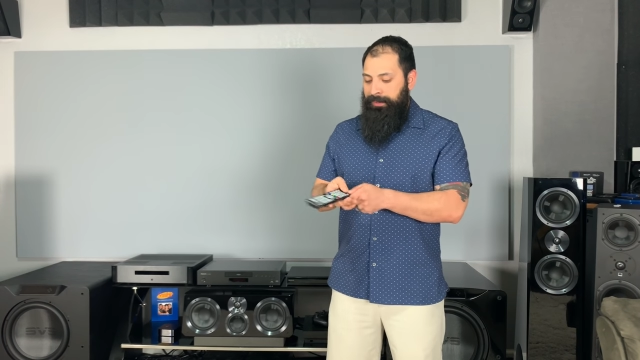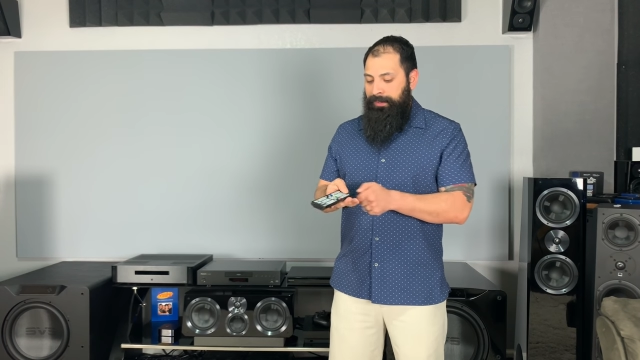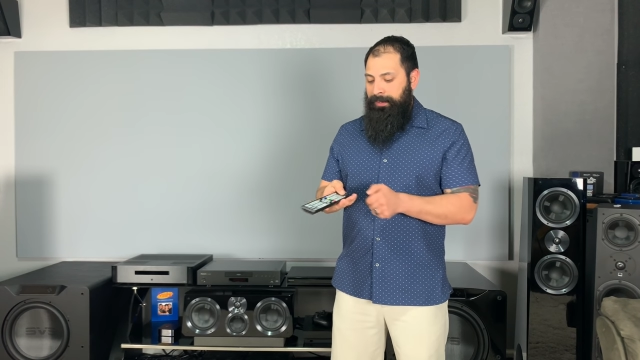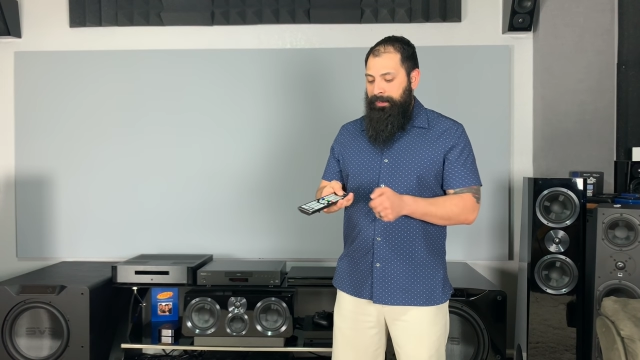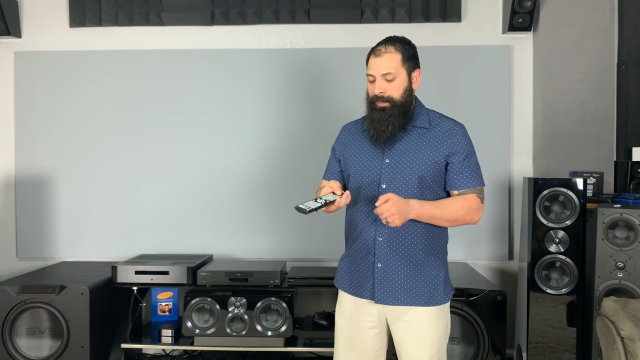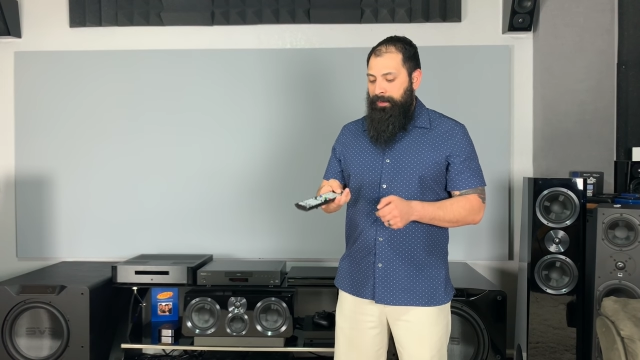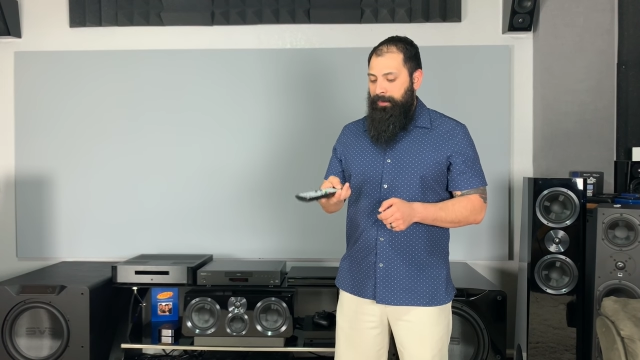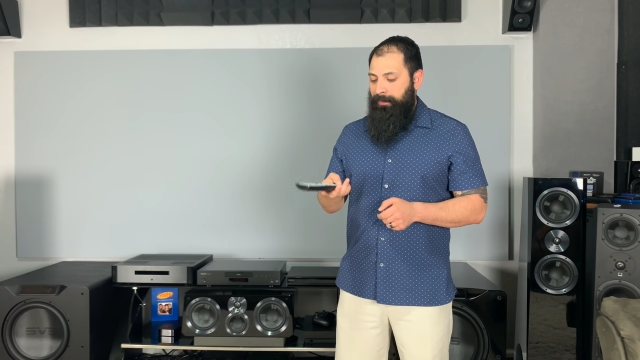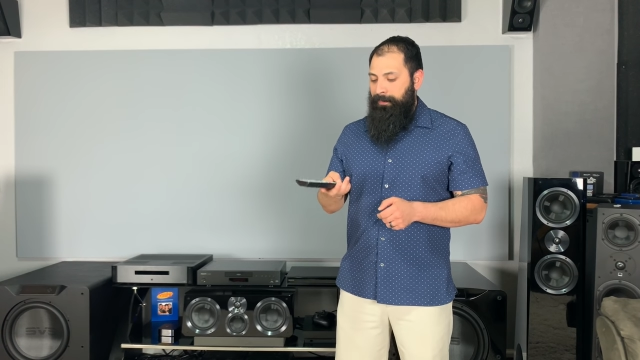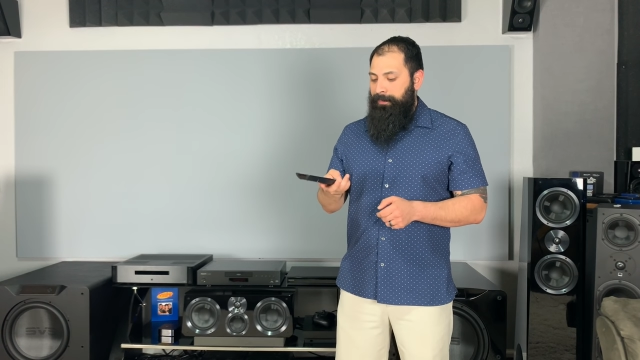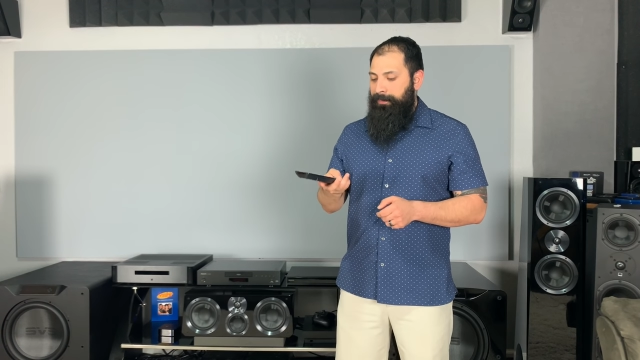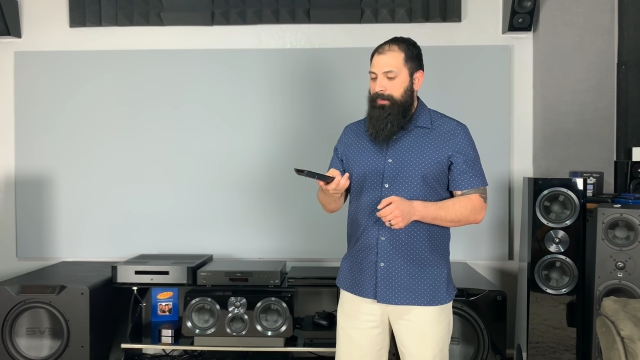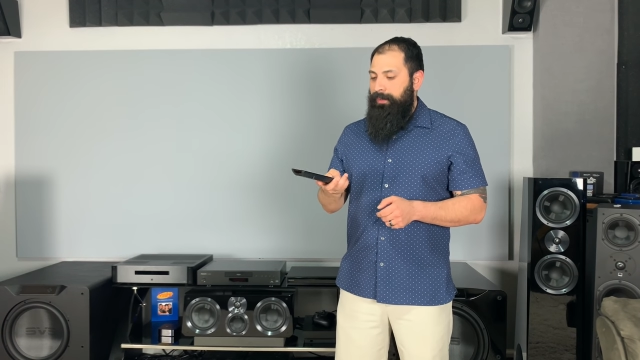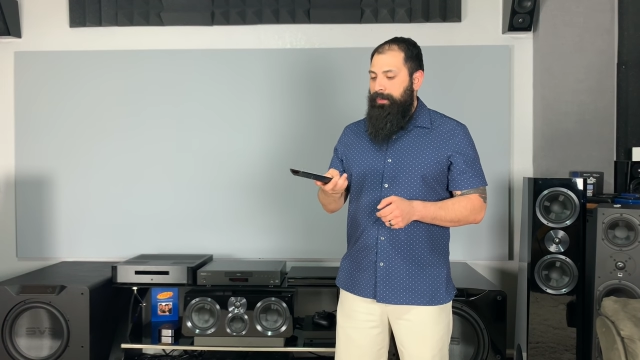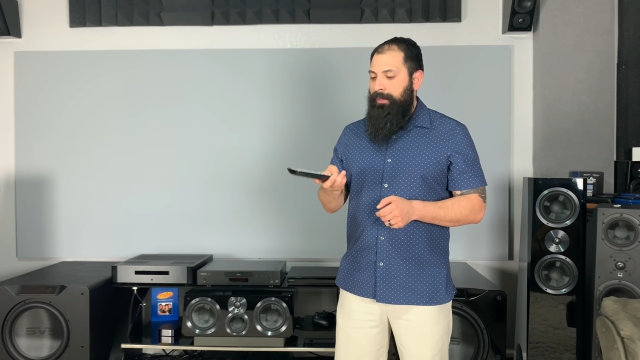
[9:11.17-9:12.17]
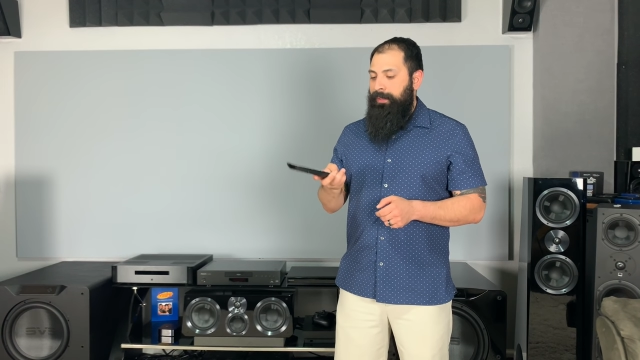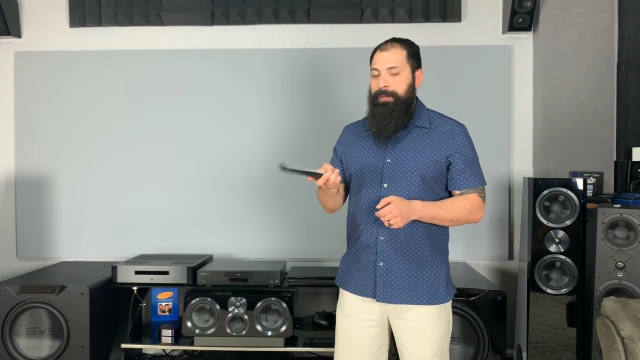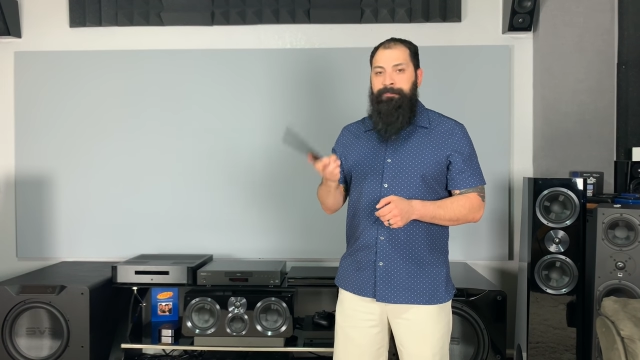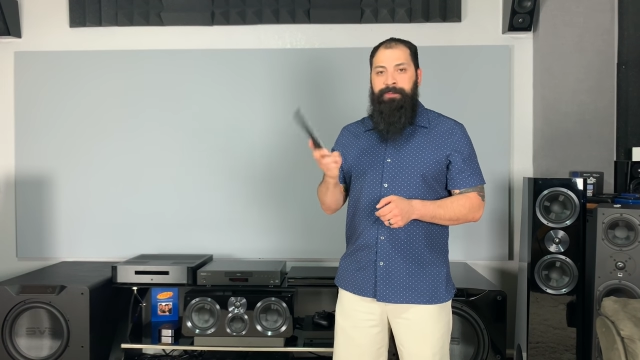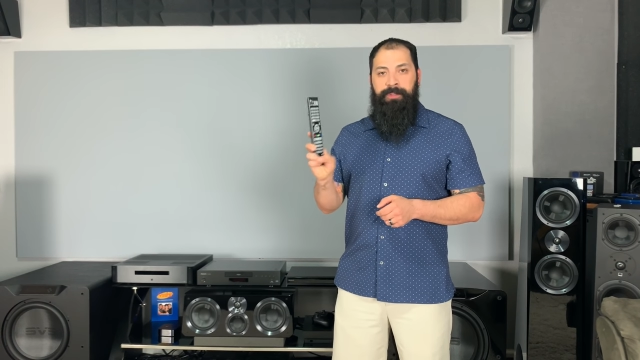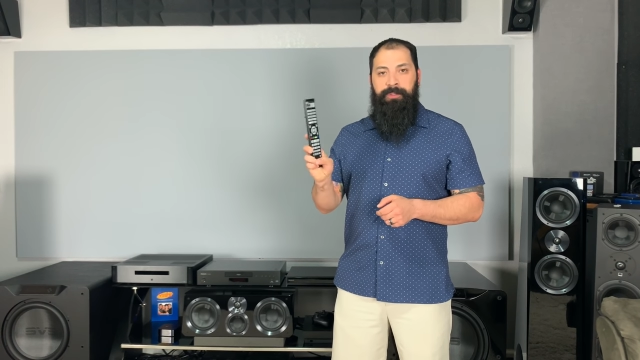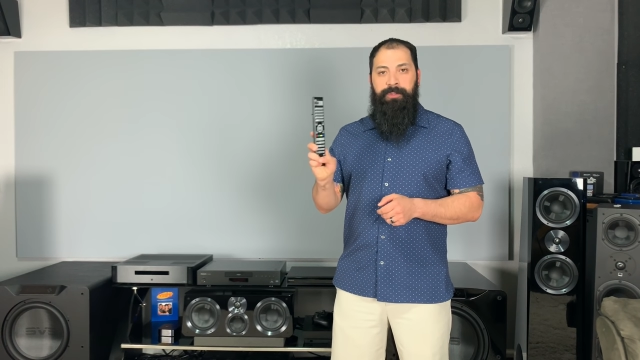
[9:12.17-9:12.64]
Um,
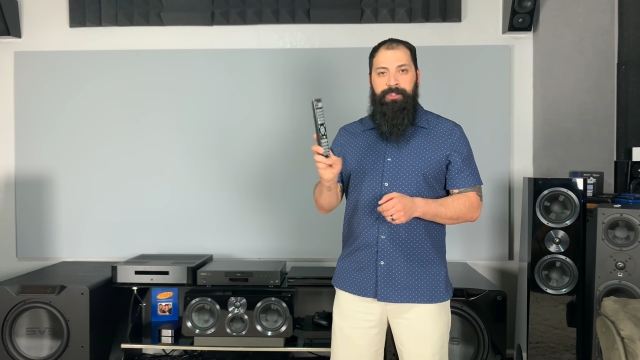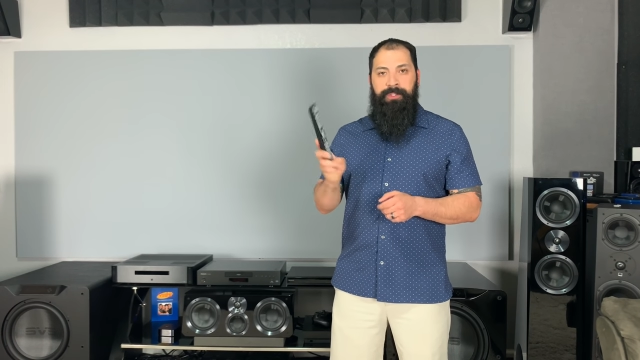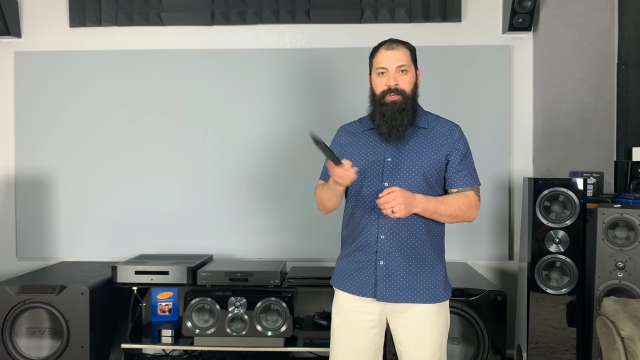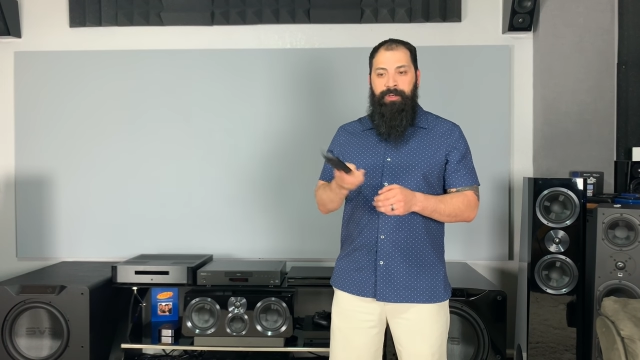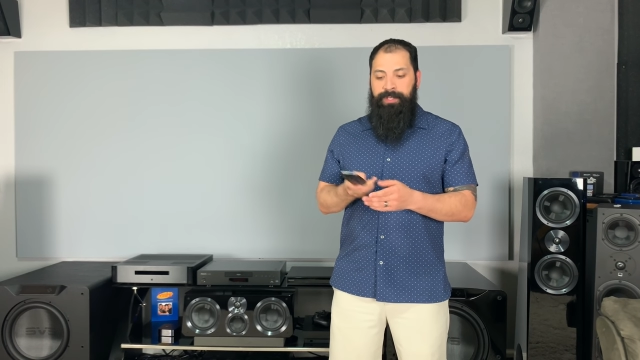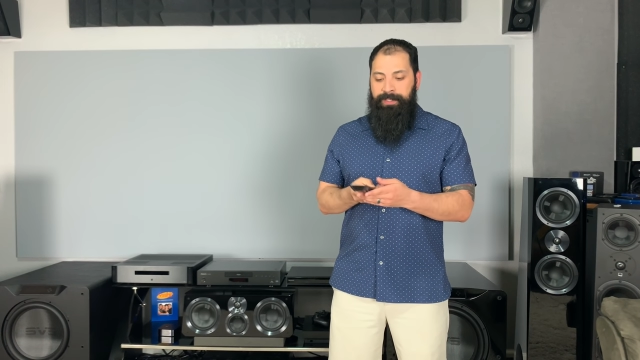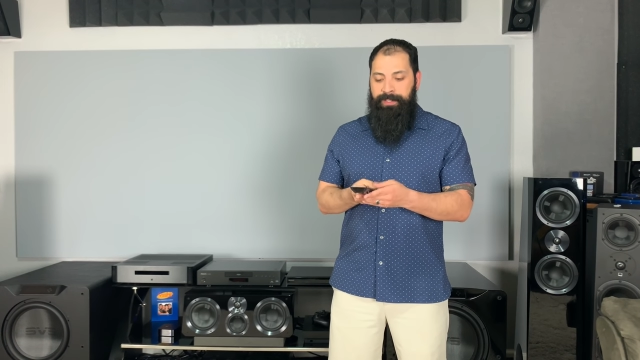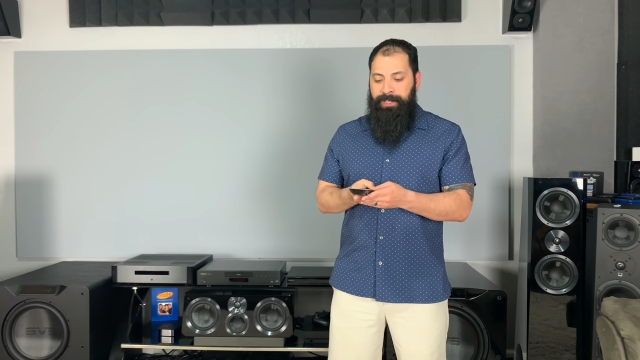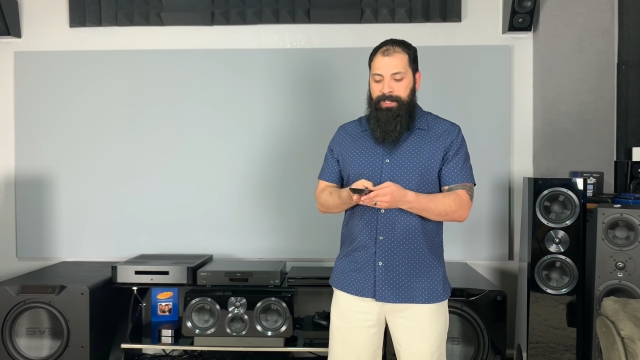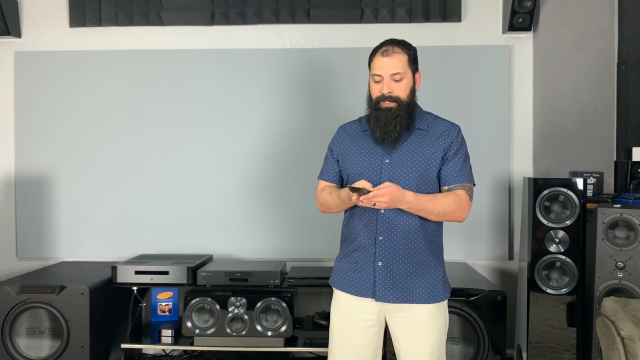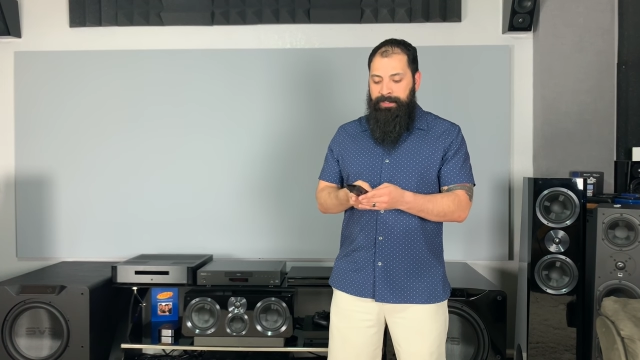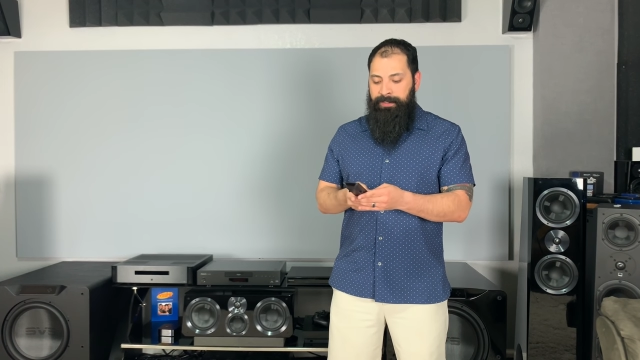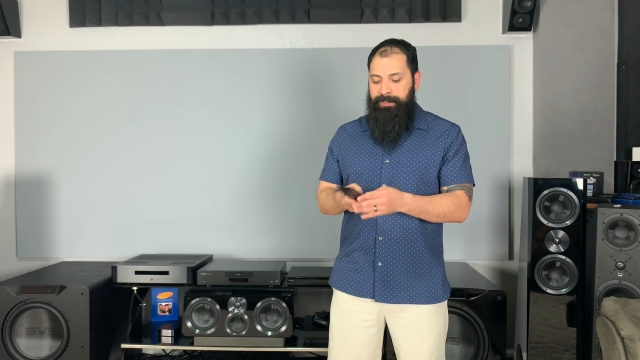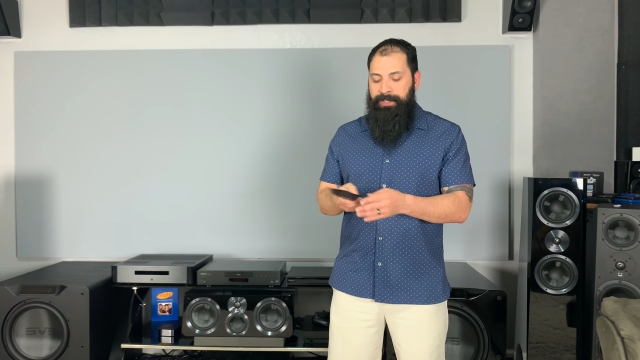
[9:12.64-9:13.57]
it feels sturdy in the hand,